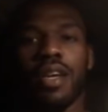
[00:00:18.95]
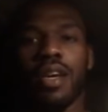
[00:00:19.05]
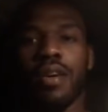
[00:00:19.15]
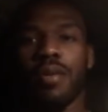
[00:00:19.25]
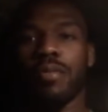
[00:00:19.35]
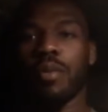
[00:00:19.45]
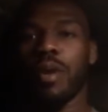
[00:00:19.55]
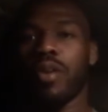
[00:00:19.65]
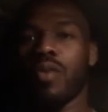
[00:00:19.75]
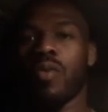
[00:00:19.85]
Um, no
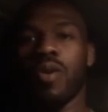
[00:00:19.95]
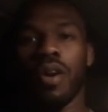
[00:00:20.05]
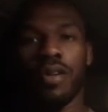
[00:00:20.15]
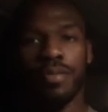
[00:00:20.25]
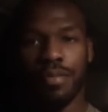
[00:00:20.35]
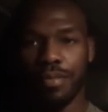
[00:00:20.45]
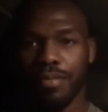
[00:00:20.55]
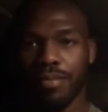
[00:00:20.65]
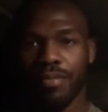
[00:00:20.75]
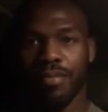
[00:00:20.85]
matter what
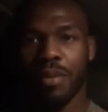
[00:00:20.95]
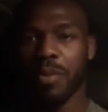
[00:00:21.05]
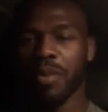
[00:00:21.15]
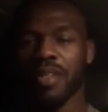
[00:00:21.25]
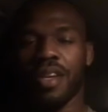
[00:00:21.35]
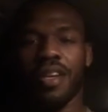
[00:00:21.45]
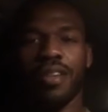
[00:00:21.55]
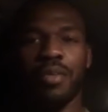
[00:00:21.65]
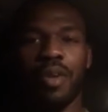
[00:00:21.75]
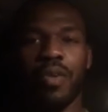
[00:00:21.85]
people
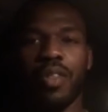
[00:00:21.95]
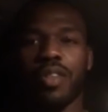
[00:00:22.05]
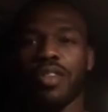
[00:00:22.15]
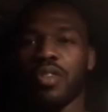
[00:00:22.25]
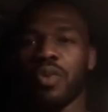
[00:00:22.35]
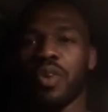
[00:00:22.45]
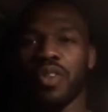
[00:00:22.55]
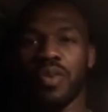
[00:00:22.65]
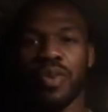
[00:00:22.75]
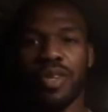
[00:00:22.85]
said, no matter what the
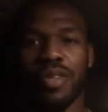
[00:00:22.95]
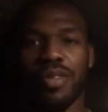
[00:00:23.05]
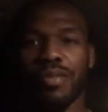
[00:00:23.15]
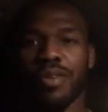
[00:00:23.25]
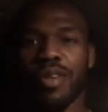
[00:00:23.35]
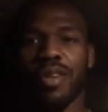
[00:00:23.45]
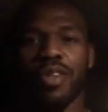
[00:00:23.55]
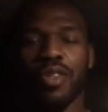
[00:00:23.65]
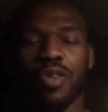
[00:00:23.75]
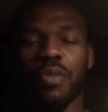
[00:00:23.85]
situation was, you know,
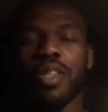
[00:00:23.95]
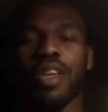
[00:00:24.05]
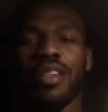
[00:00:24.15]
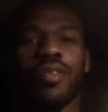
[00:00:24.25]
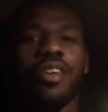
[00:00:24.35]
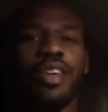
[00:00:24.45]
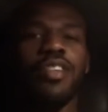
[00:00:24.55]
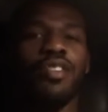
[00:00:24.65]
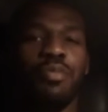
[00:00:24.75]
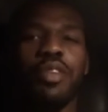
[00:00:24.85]
he showed me that it's okay
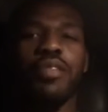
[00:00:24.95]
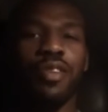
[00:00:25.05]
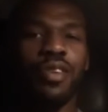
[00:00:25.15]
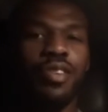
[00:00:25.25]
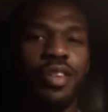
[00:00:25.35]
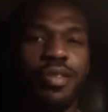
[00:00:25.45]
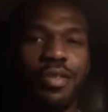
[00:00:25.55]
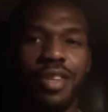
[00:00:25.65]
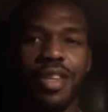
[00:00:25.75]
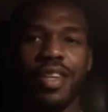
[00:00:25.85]
to just believe in yourself.
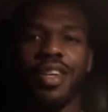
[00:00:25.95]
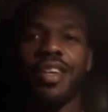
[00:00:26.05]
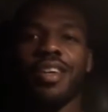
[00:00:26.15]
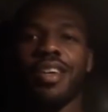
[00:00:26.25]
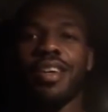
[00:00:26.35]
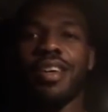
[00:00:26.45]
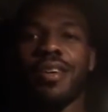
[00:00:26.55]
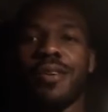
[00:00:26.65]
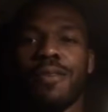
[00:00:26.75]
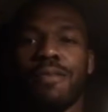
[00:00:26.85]

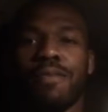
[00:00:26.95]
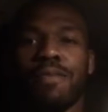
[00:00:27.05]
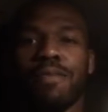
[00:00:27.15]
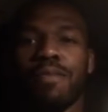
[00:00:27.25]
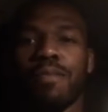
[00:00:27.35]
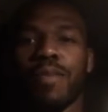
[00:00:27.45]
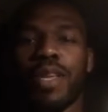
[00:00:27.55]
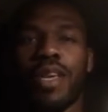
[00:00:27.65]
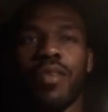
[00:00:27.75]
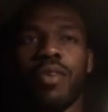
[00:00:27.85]
Um,
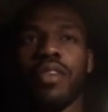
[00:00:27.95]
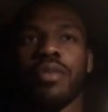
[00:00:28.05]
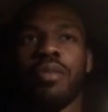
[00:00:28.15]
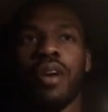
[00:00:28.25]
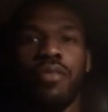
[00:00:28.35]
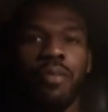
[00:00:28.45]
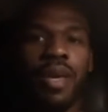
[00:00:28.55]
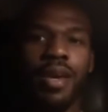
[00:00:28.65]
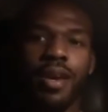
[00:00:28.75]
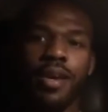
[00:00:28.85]
he raised the bar for
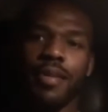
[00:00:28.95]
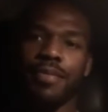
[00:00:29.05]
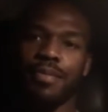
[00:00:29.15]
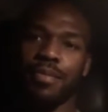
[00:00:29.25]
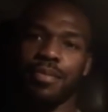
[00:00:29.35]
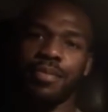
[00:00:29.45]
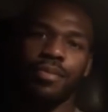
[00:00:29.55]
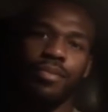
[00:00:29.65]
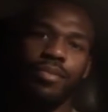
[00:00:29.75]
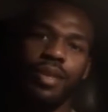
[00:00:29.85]
mankind,
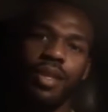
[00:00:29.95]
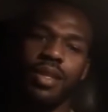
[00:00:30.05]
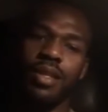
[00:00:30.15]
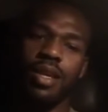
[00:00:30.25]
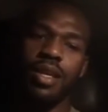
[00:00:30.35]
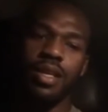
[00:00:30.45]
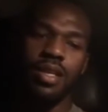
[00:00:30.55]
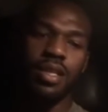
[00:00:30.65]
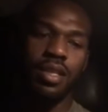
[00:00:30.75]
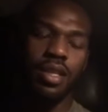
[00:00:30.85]
taught
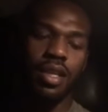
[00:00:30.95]
us